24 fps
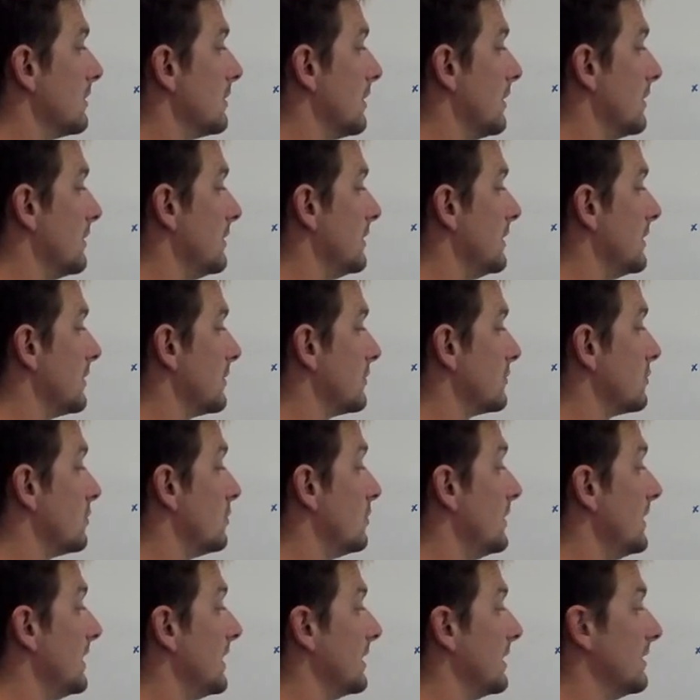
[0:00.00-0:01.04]
gun near
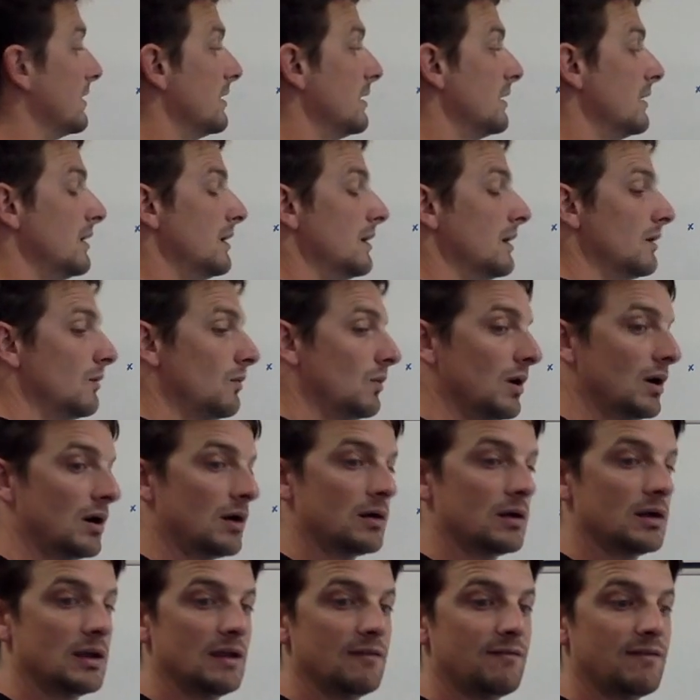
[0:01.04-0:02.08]
twin.
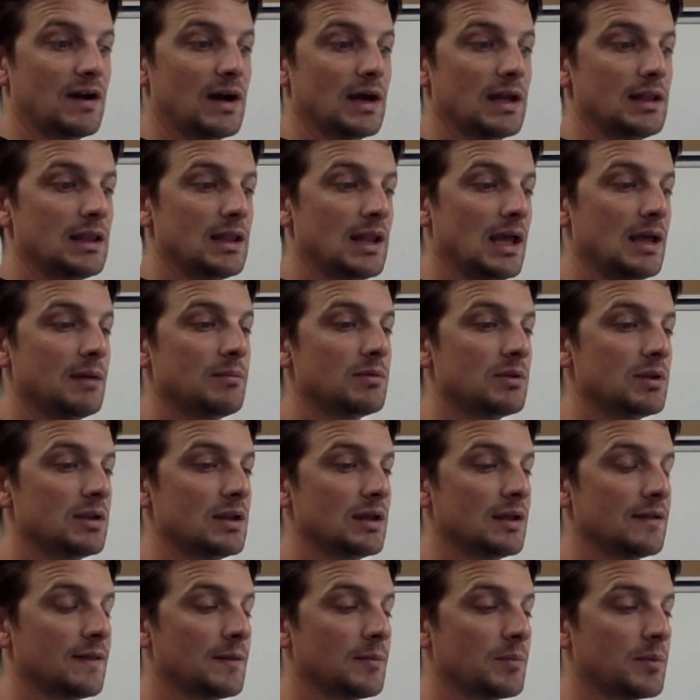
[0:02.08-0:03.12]
Well, if I label
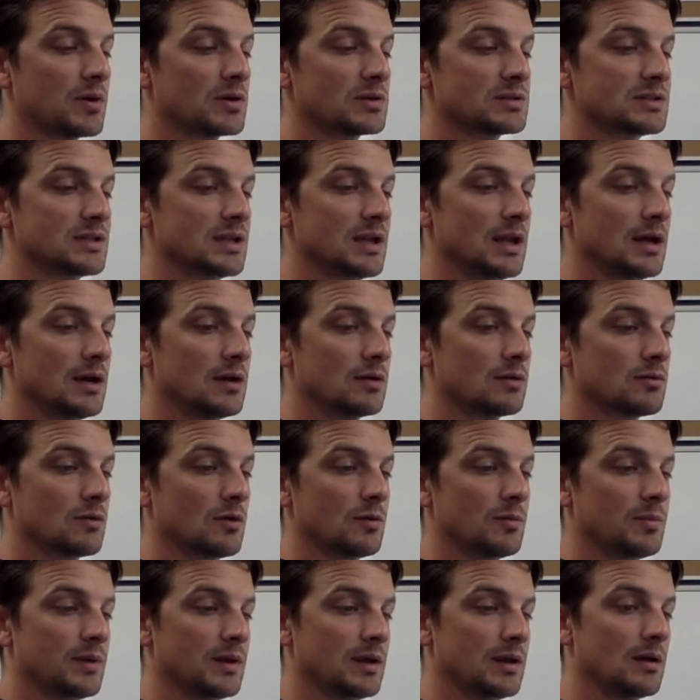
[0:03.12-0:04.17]
it the personnel
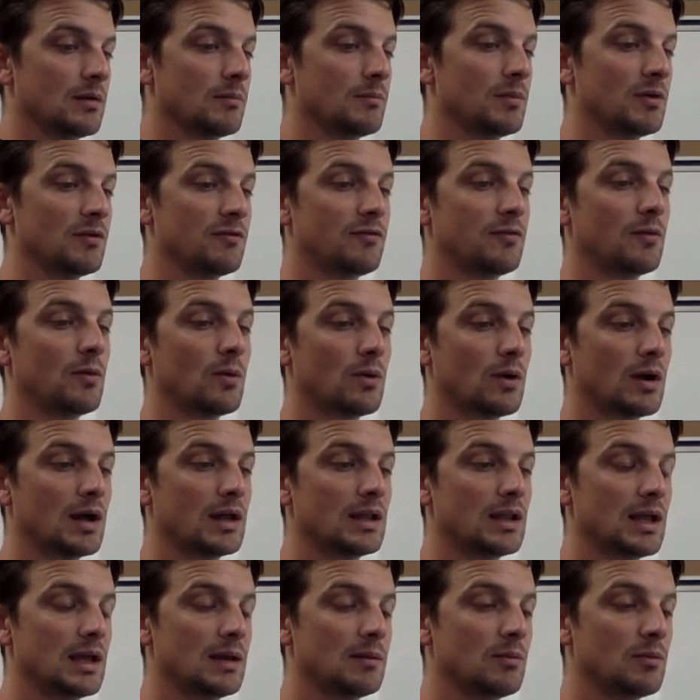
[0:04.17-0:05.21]
grouping before I
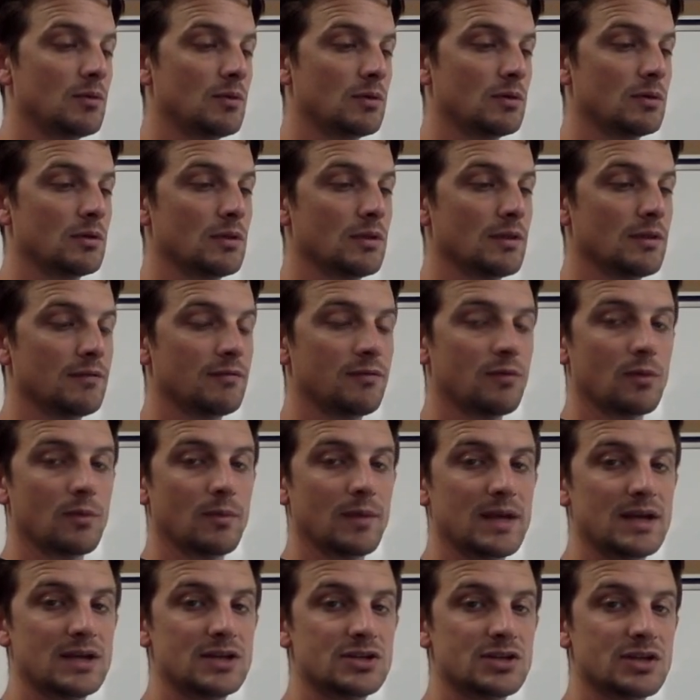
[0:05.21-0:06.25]
label the
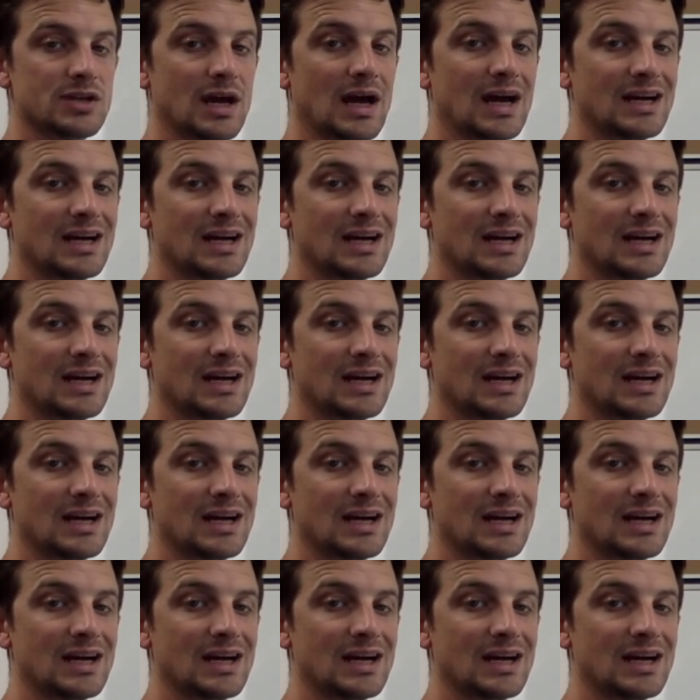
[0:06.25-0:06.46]
formation,